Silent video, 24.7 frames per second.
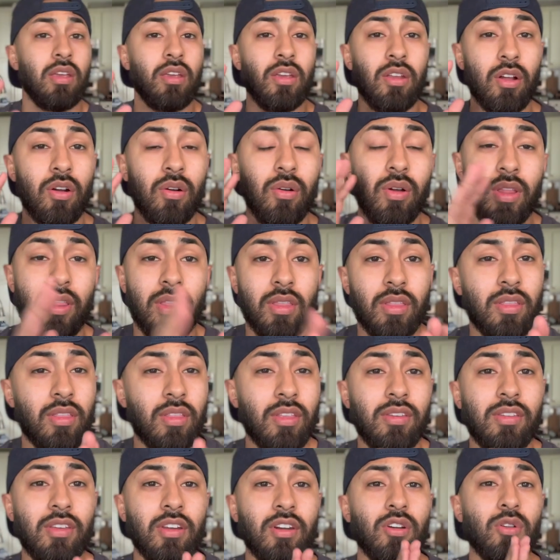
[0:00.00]
You know, and the
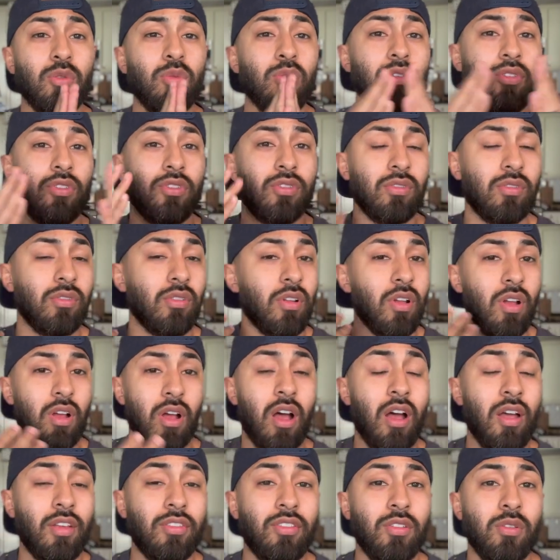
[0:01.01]
dinner was
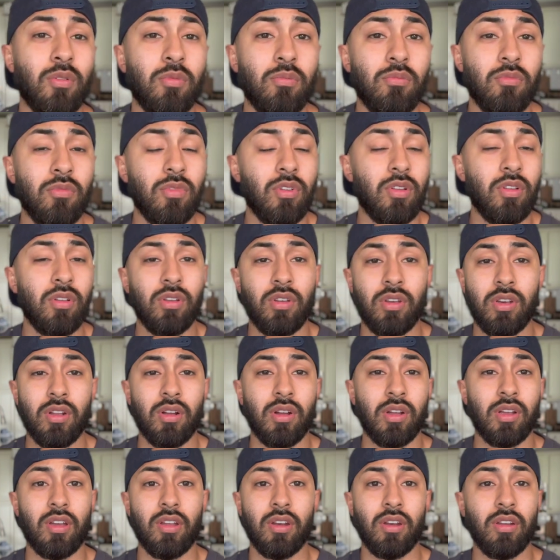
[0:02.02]
awesome. You know,
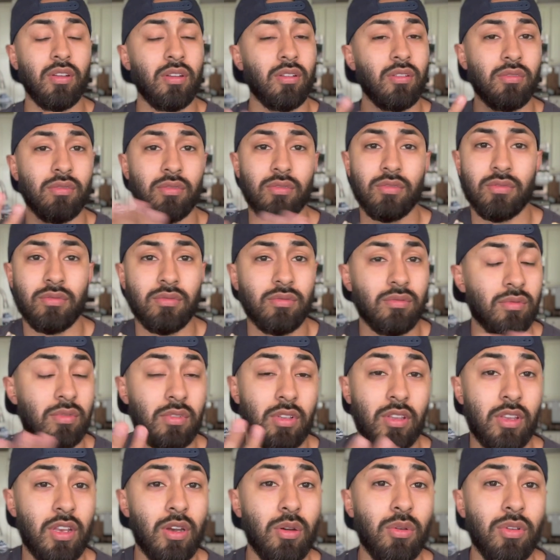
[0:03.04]
I couldn't
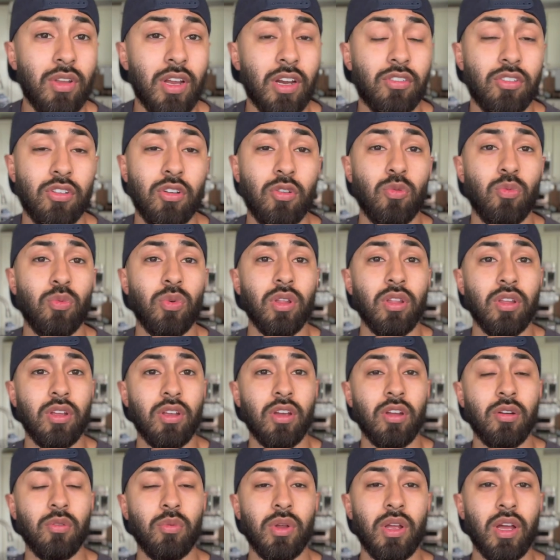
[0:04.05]
Dinner was actually really
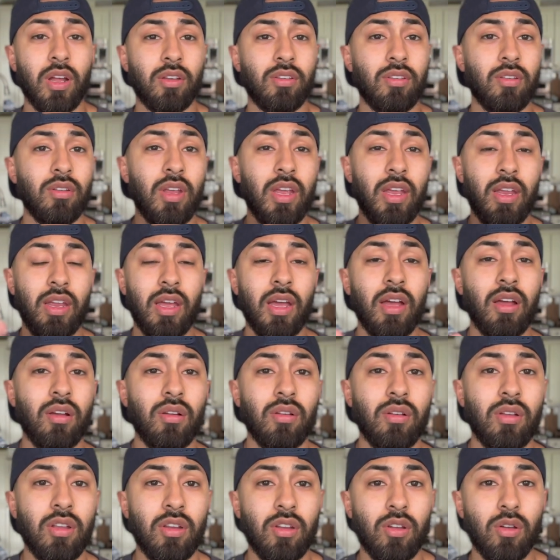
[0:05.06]
good. We got to hang
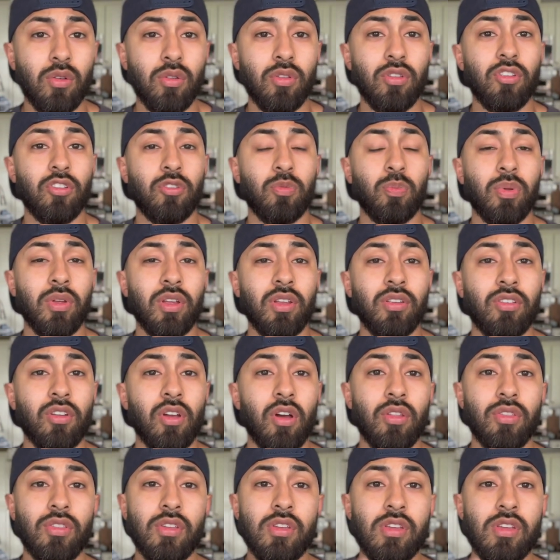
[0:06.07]
out and go to this place called The